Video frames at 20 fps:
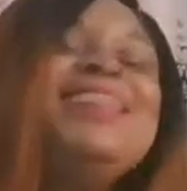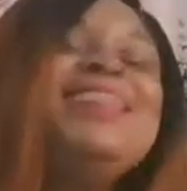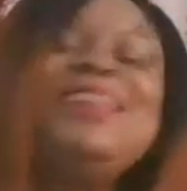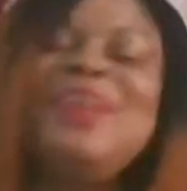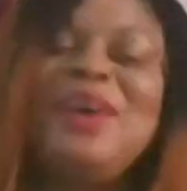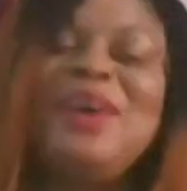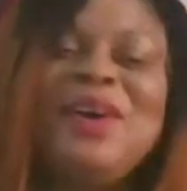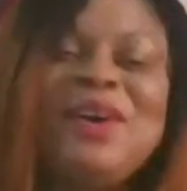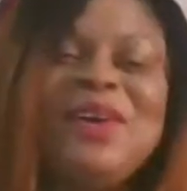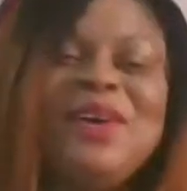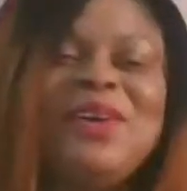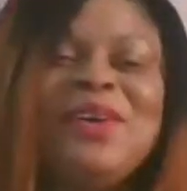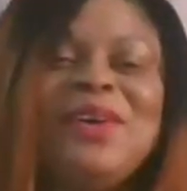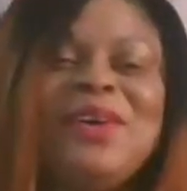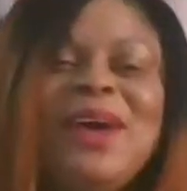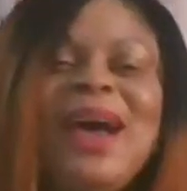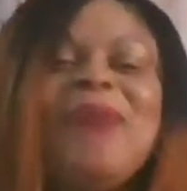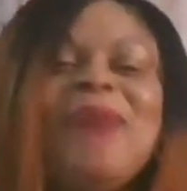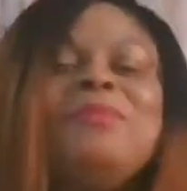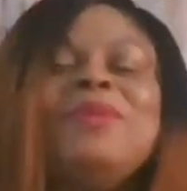
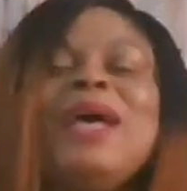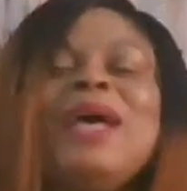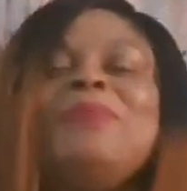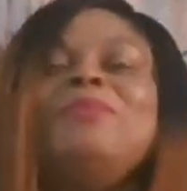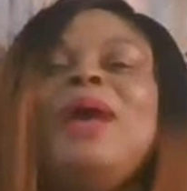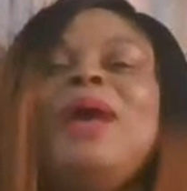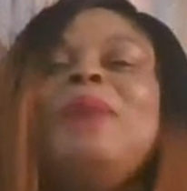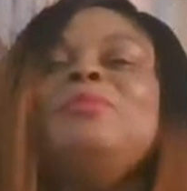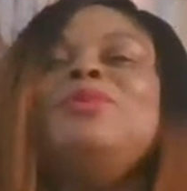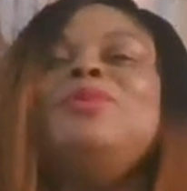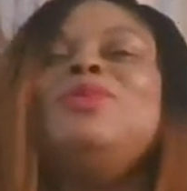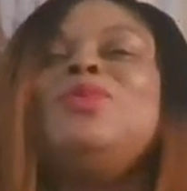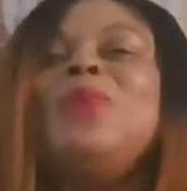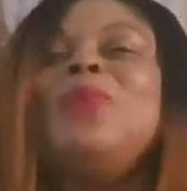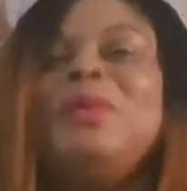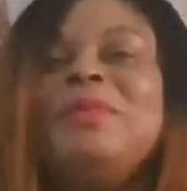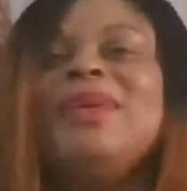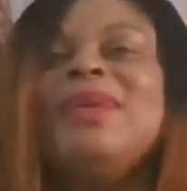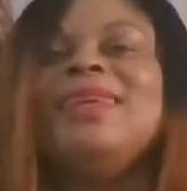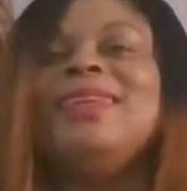No, I'm
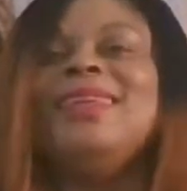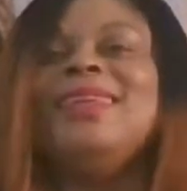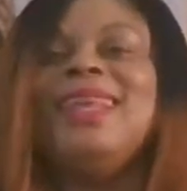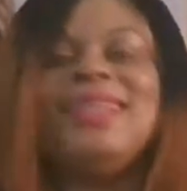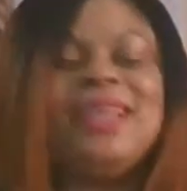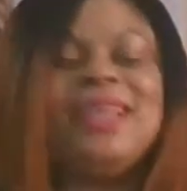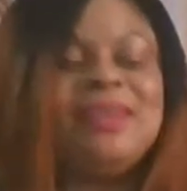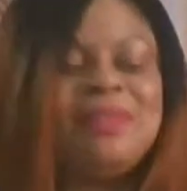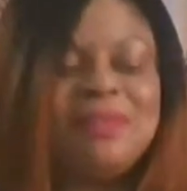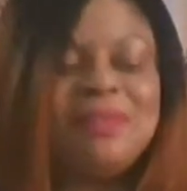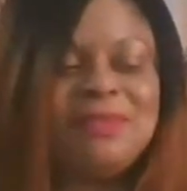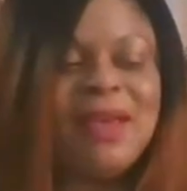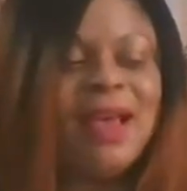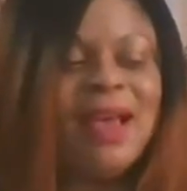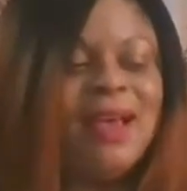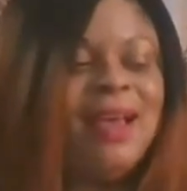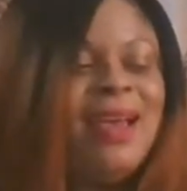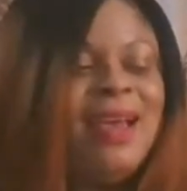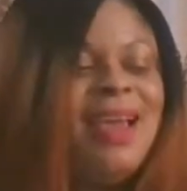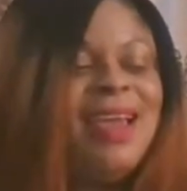swimming. There's a
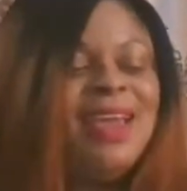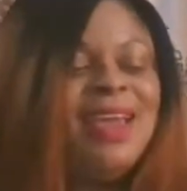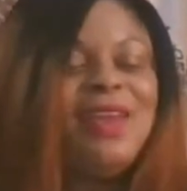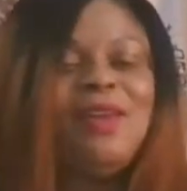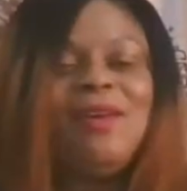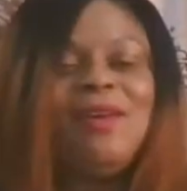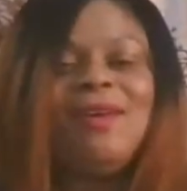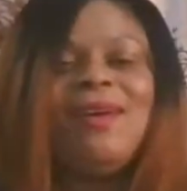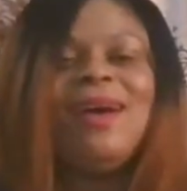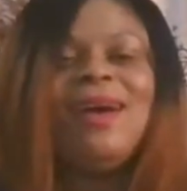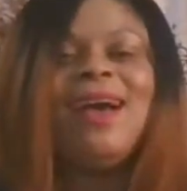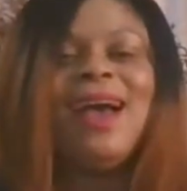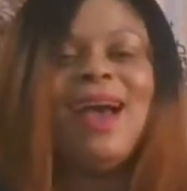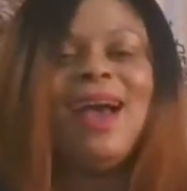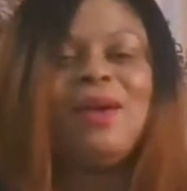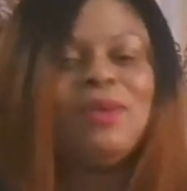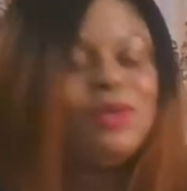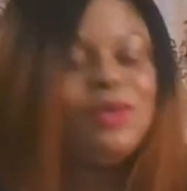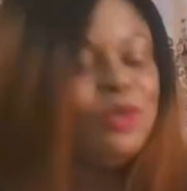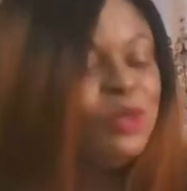river.
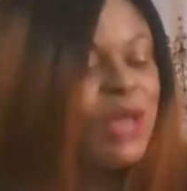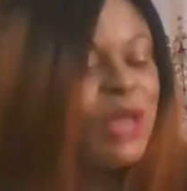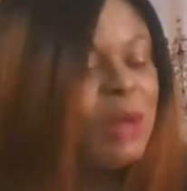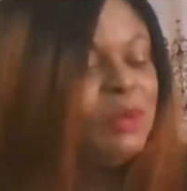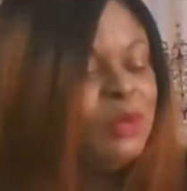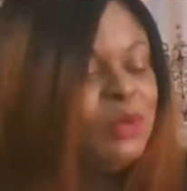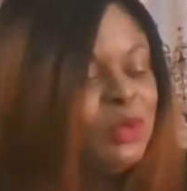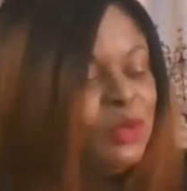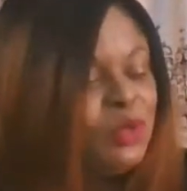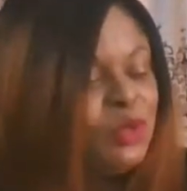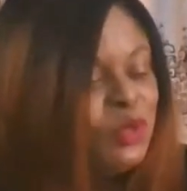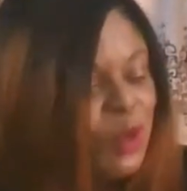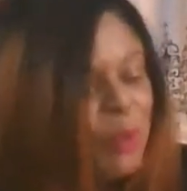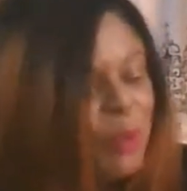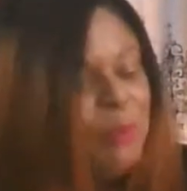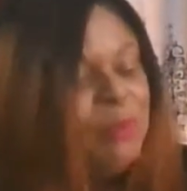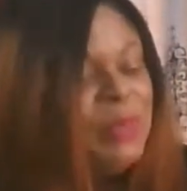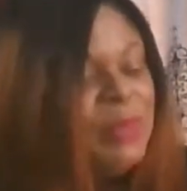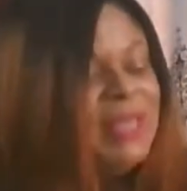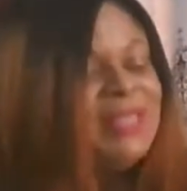I want to
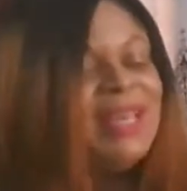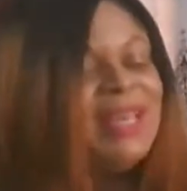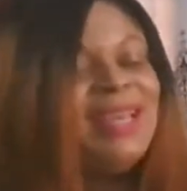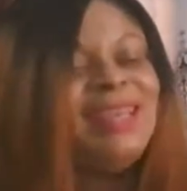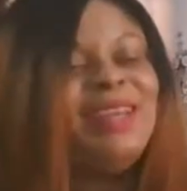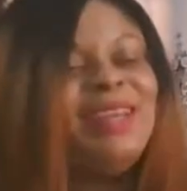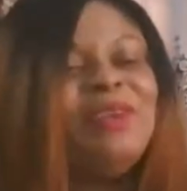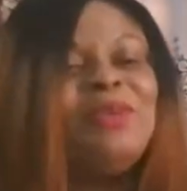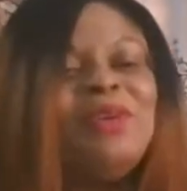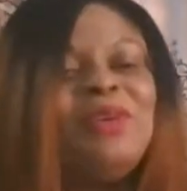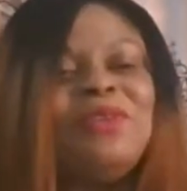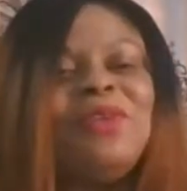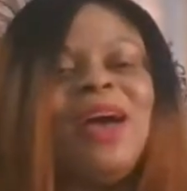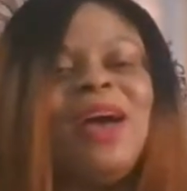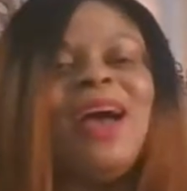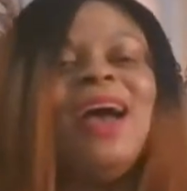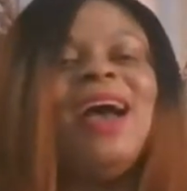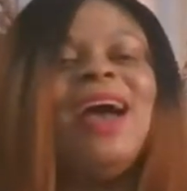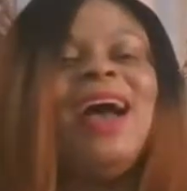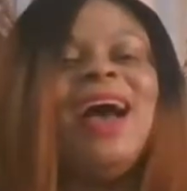jump inside the
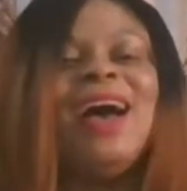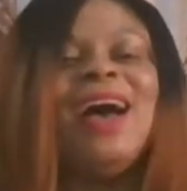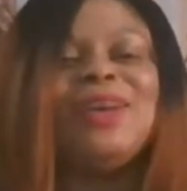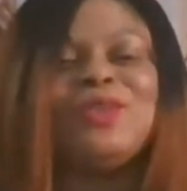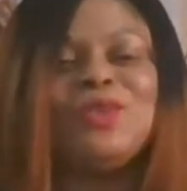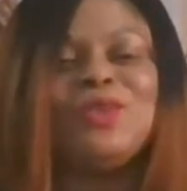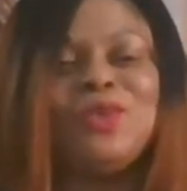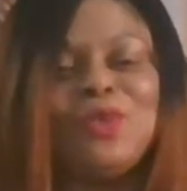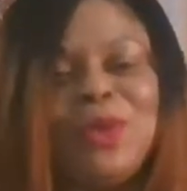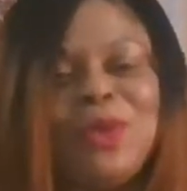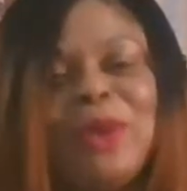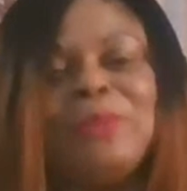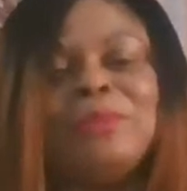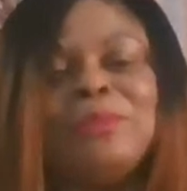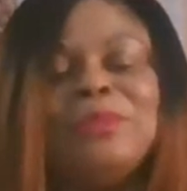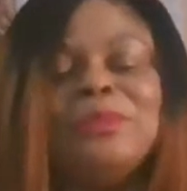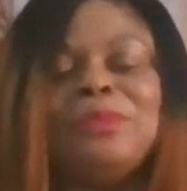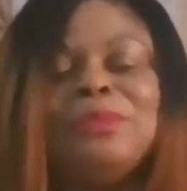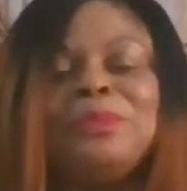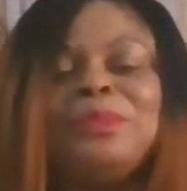river and
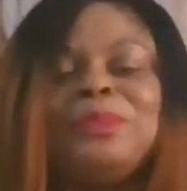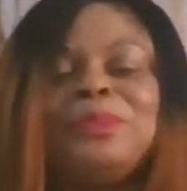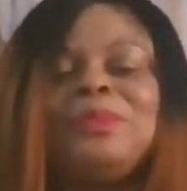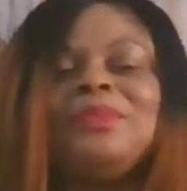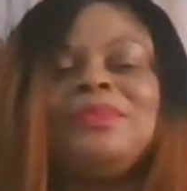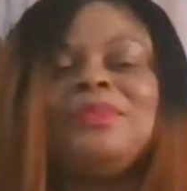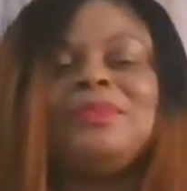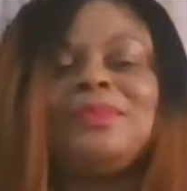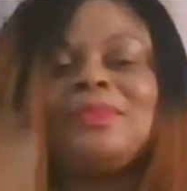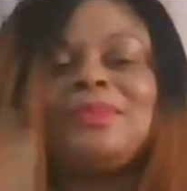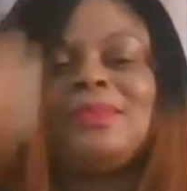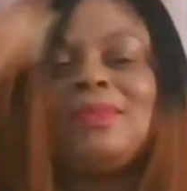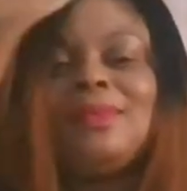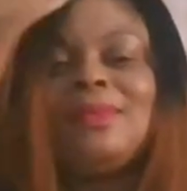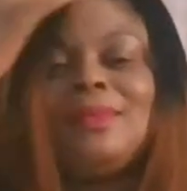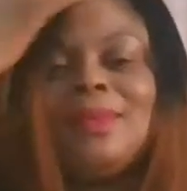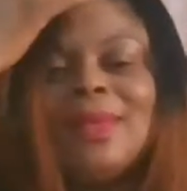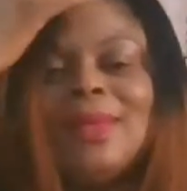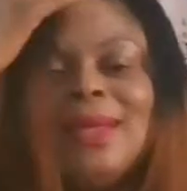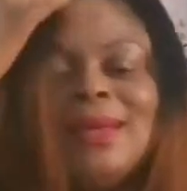swim.
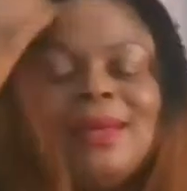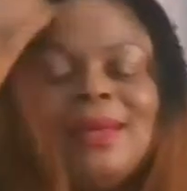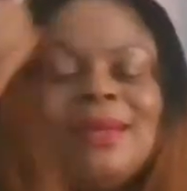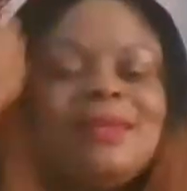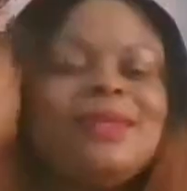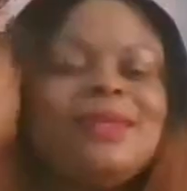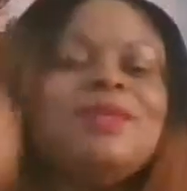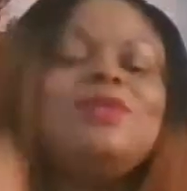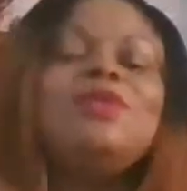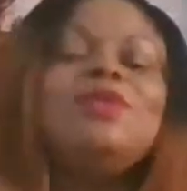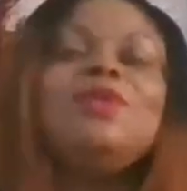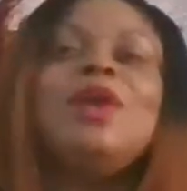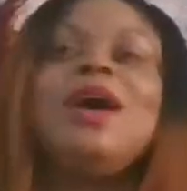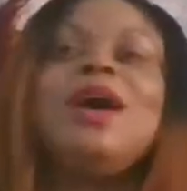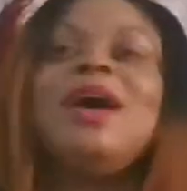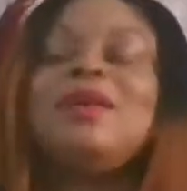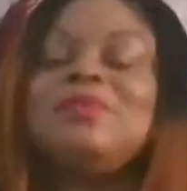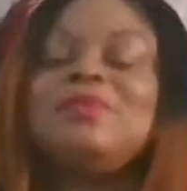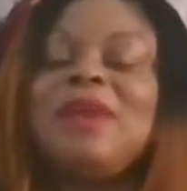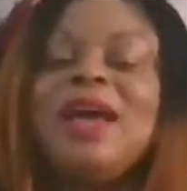Since you don't
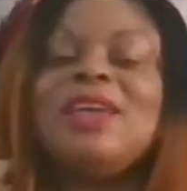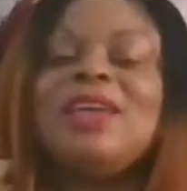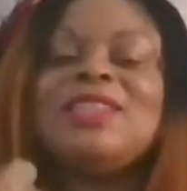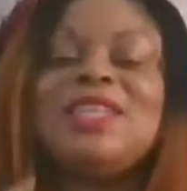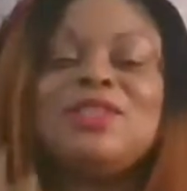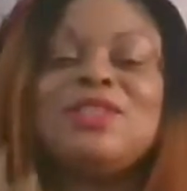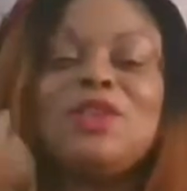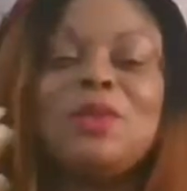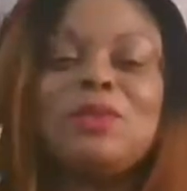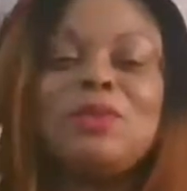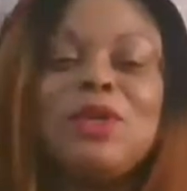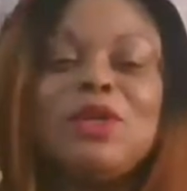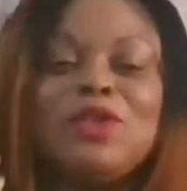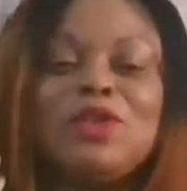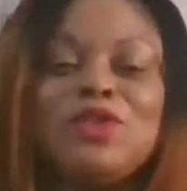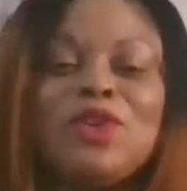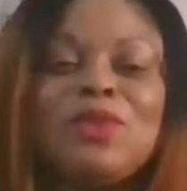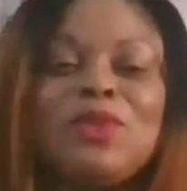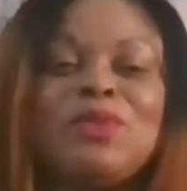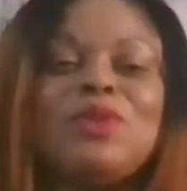have eyes, since something
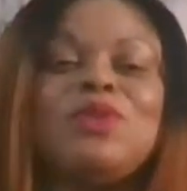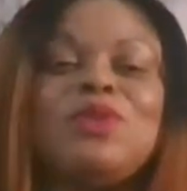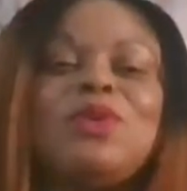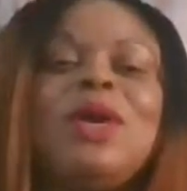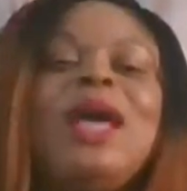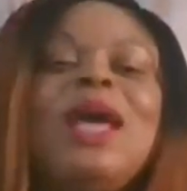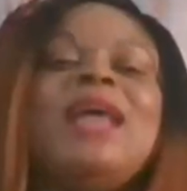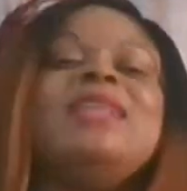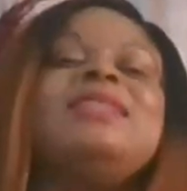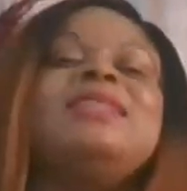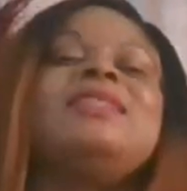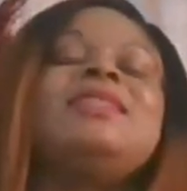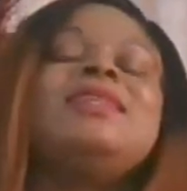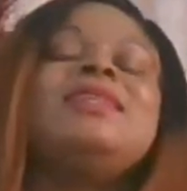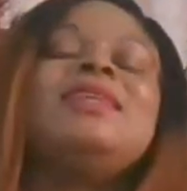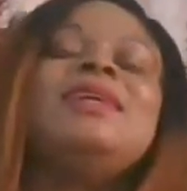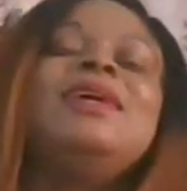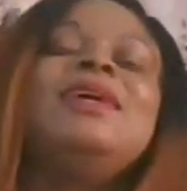is wrong with your eyes,